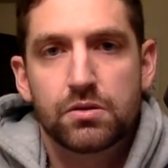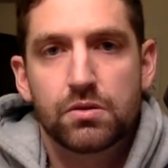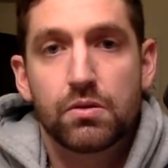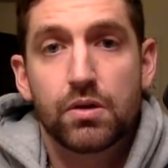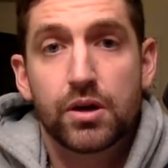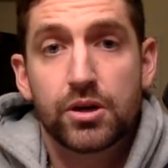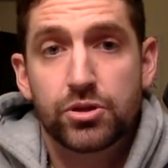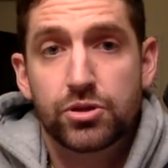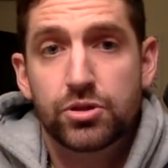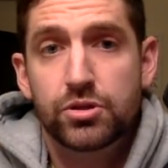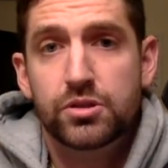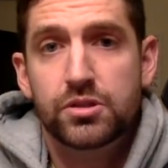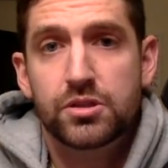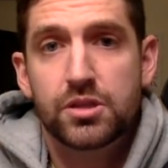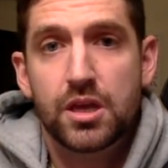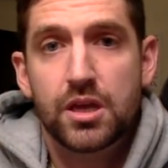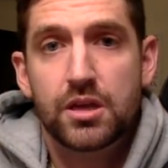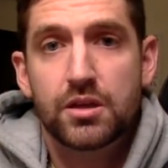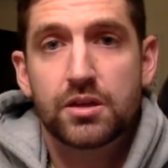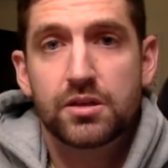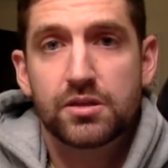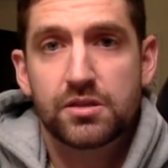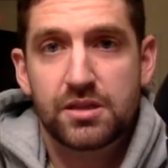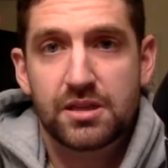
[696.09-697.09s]
Or I should say,
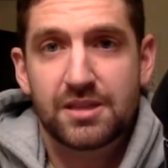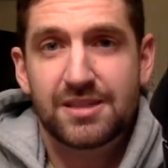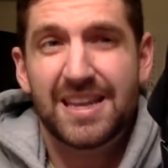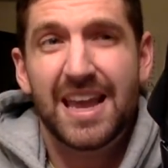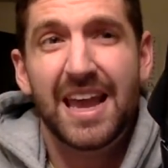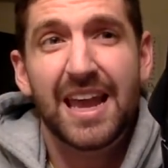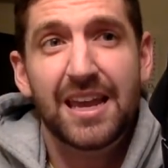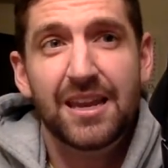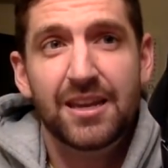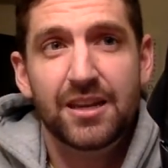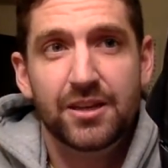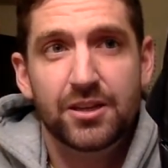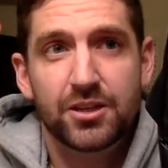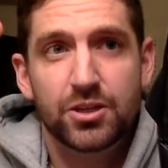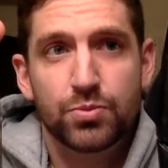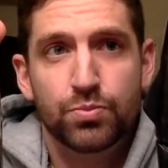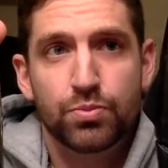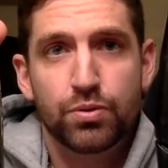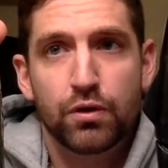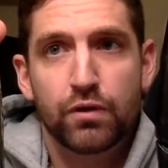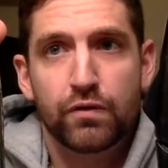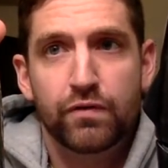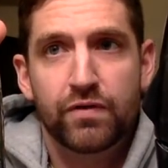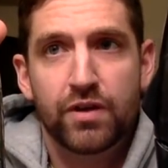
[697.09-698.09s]
does this 8-inch
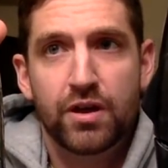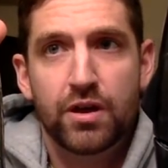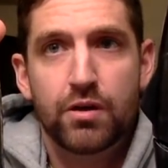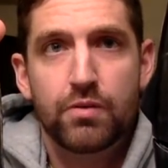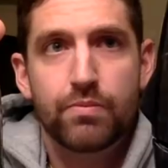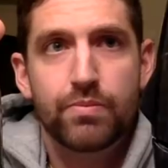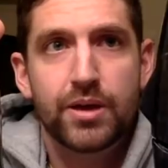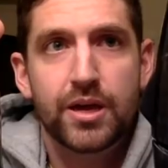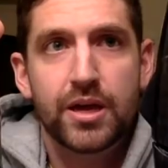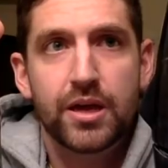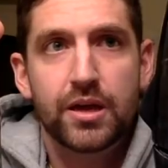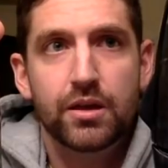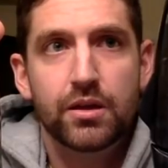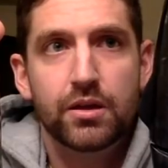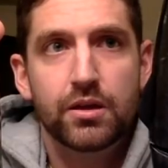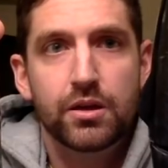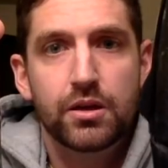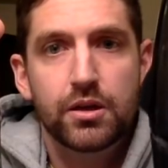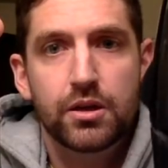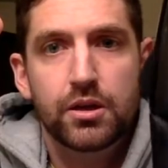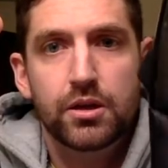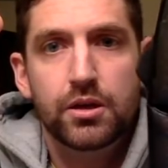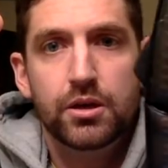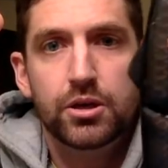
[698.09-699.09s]
profile bait
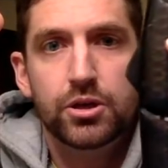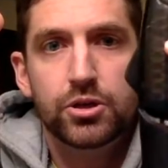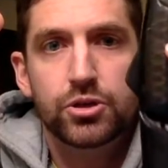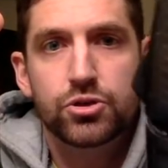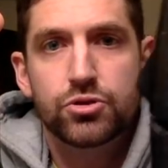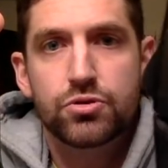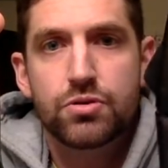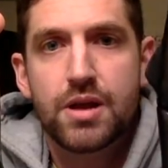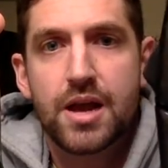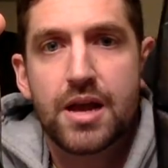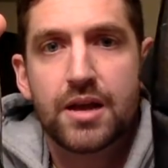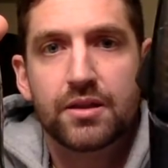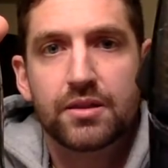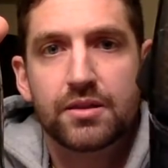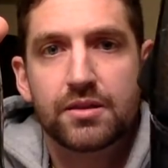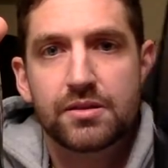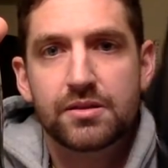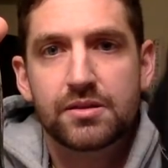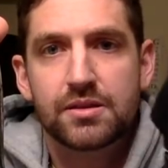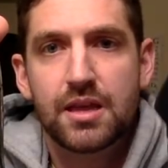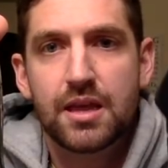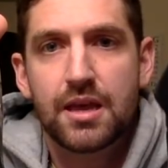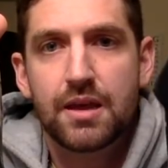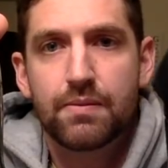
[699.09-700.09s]
attract the
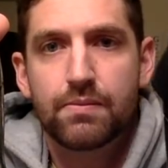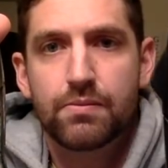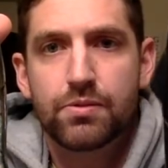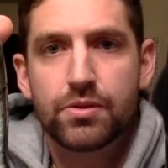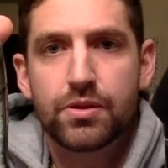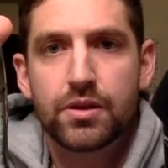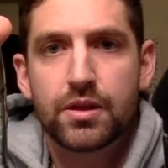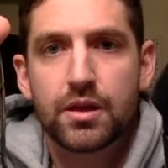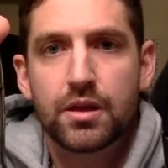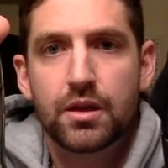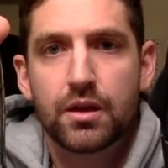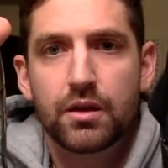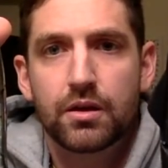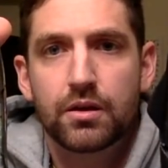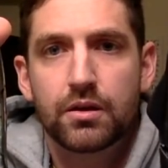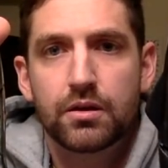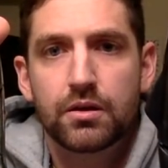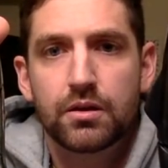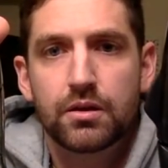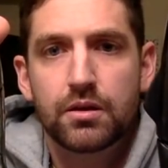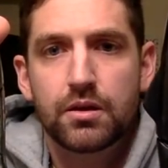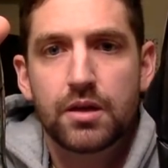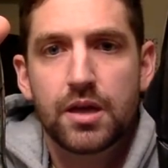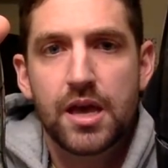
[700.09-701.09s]
same thing
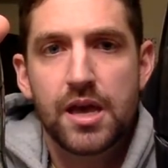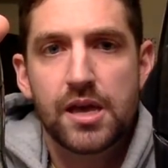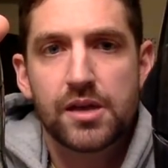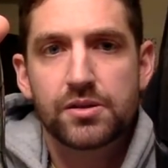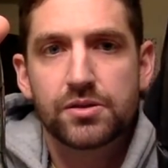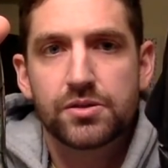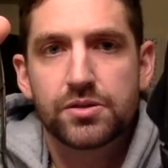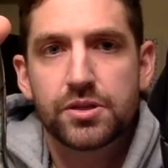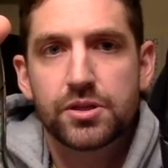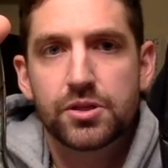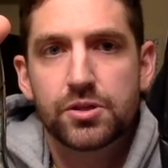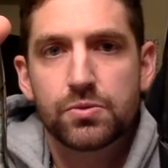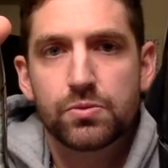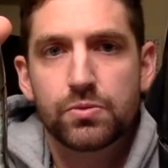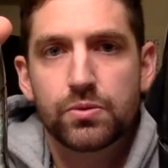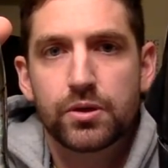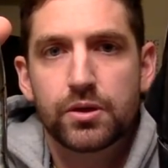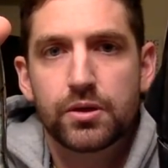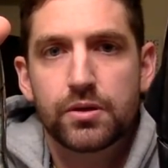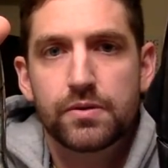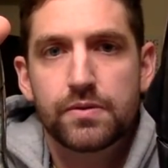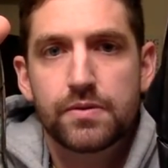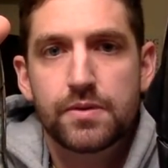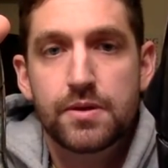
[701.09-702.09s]
as this would?
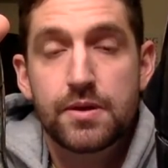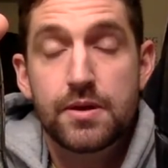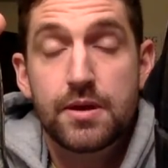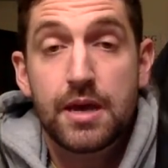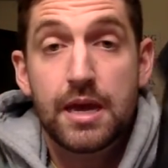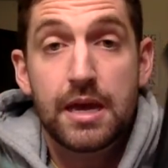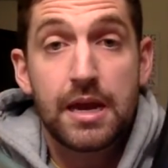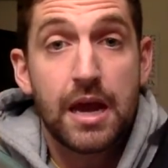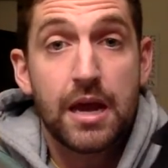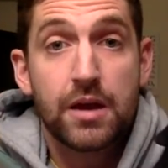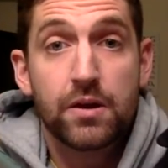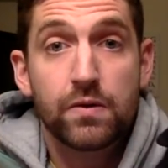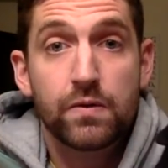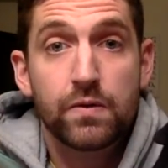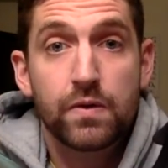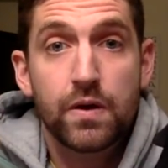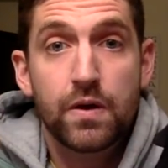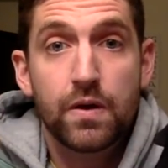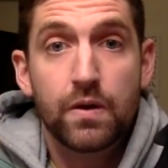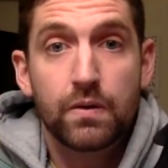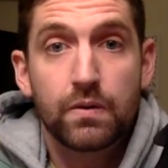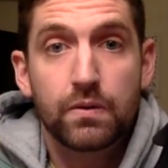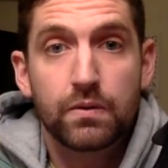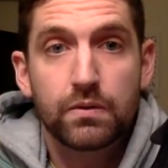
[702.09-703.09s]
And I don't
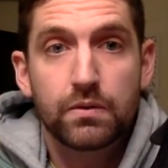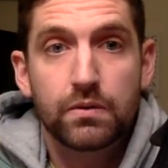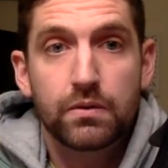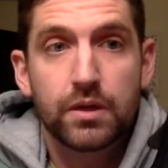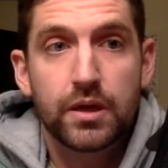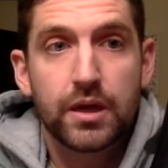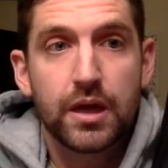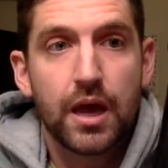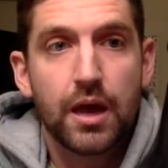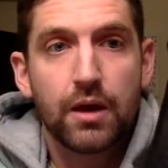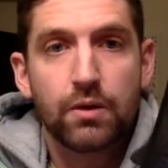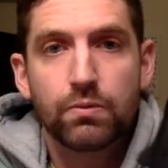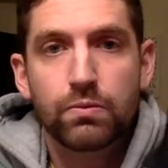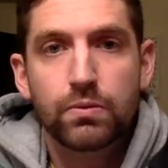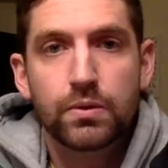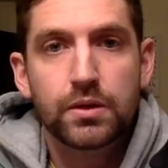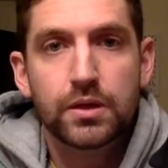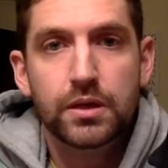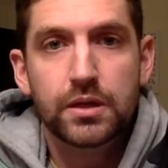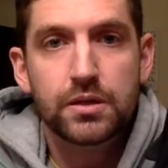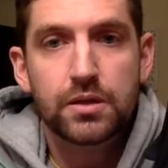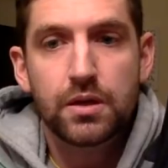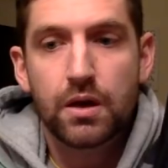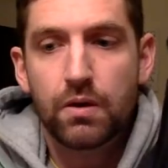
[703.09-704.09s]
know. Like, I
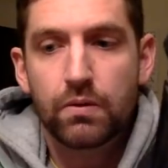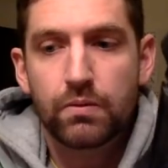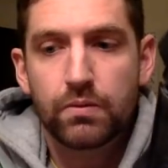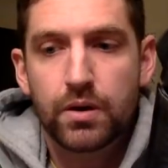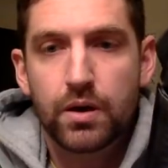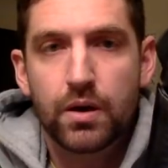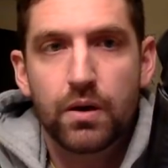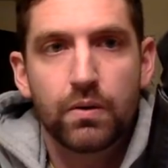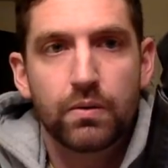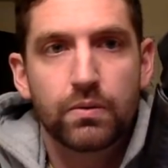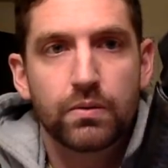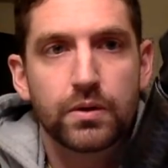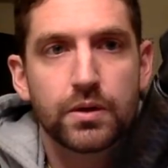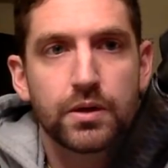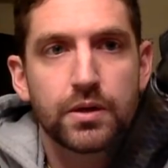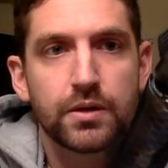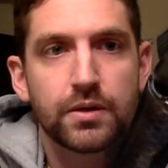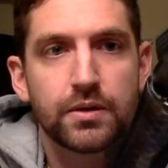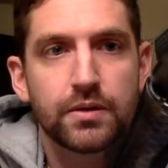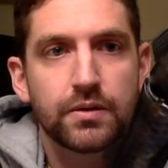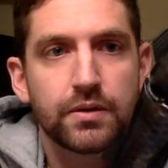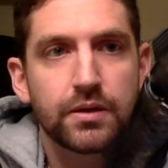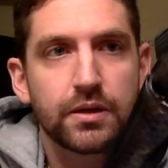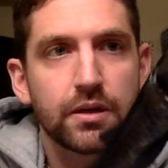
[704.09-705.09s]
really don't know.
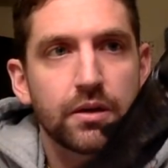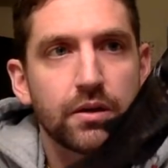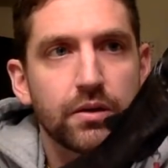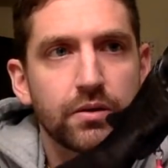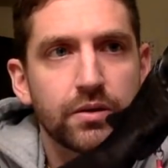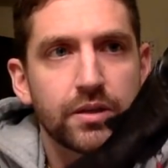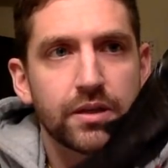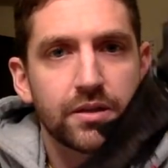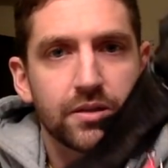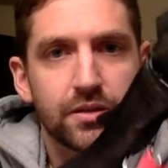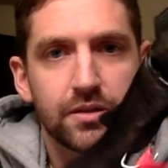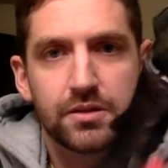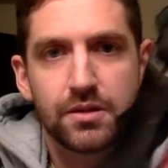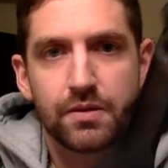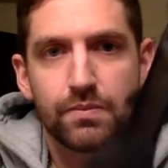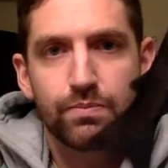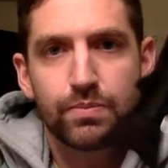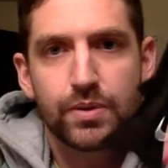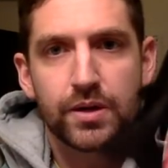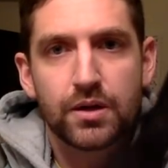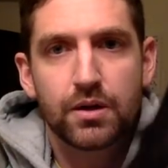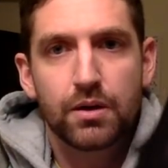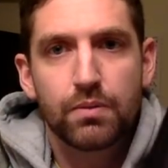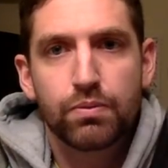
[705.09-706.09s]
You know, this is a
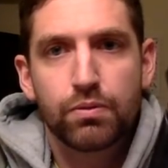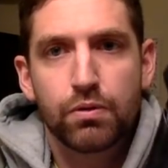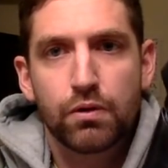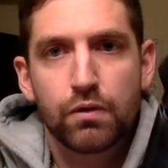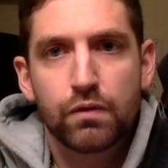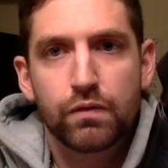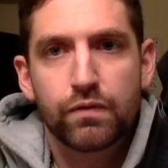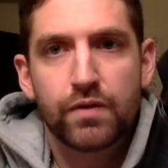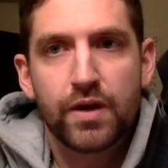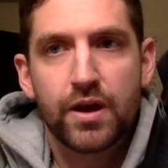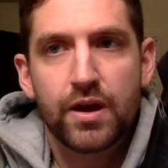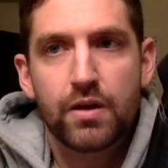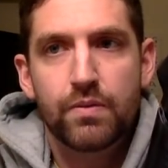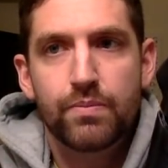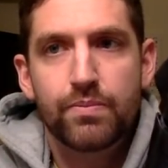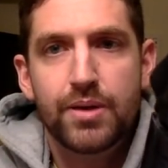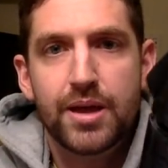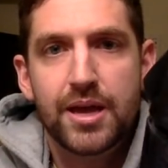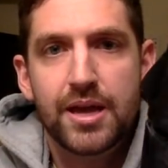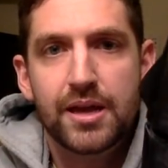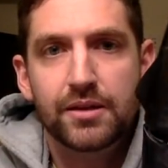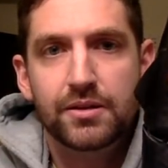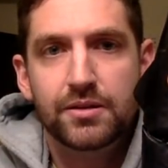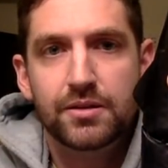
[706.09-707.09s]
bigger profile
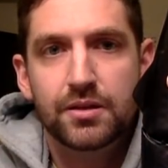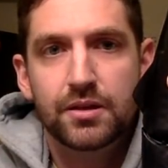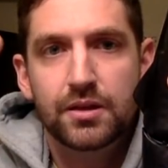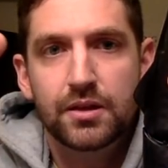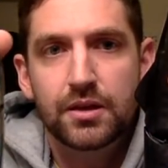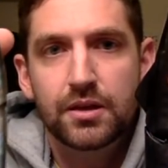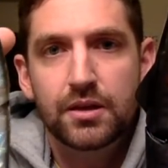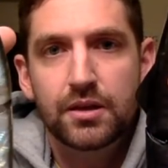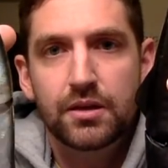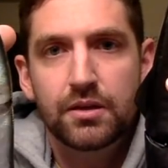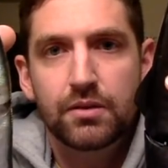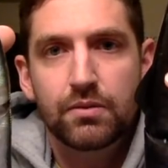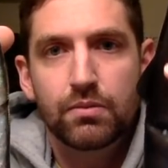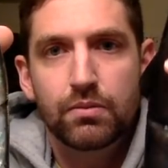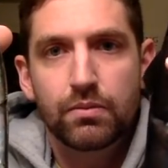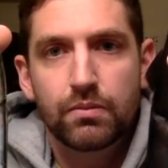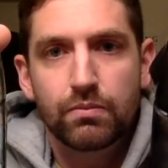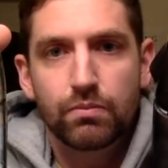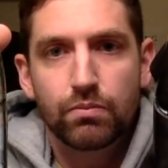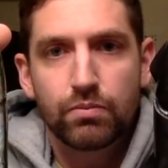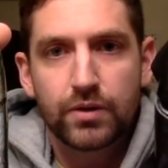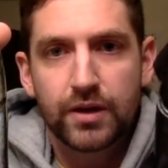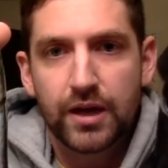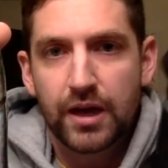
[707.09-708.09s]
bait,
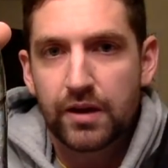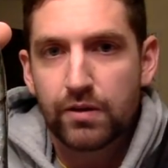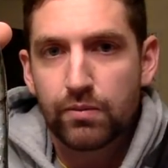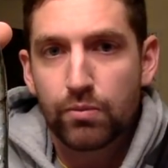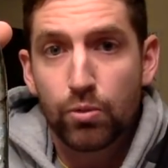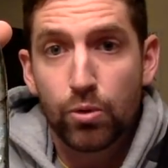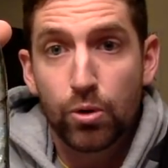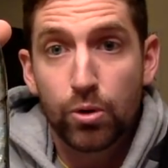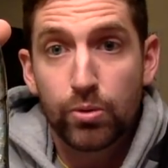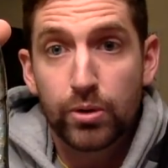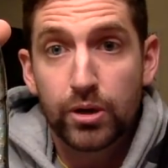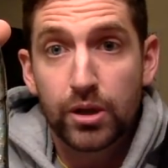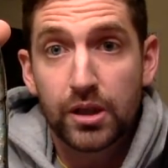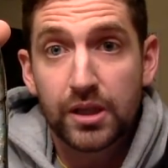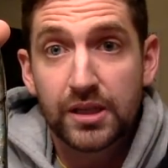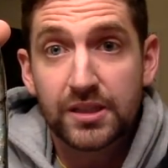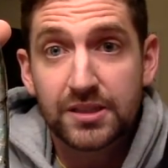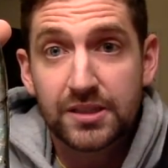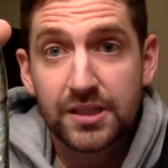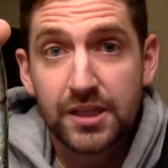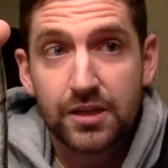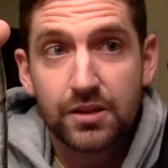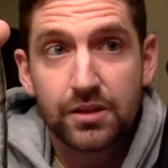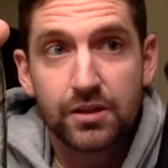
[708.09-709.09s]
kind of more
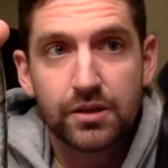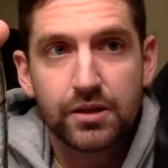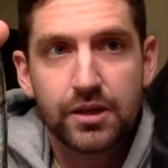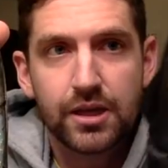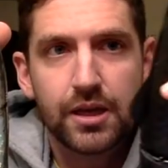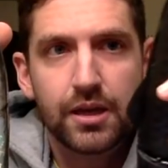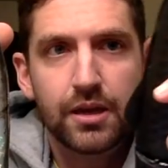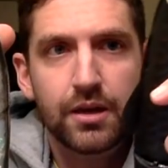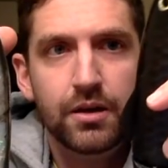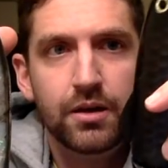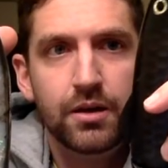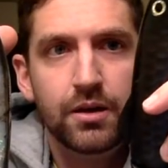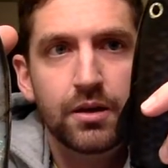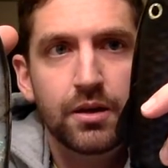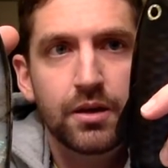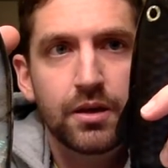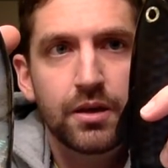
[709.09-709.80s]
realistic looking.